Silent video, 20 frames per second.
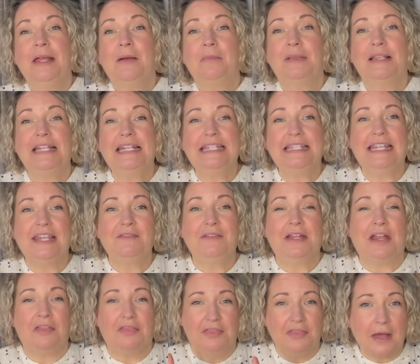please give it
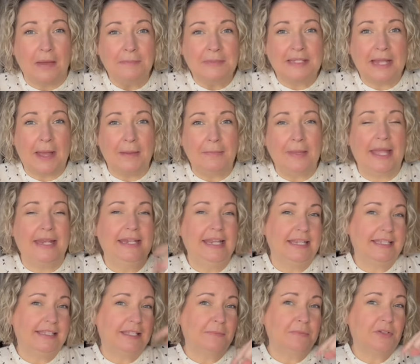a thumbs up and
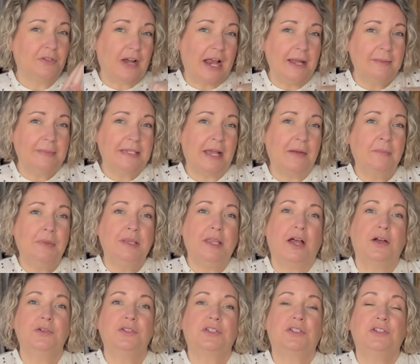hit subscribe down
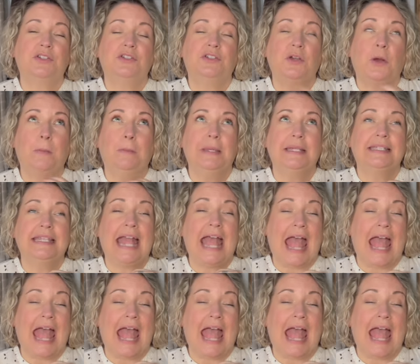below so you don't miss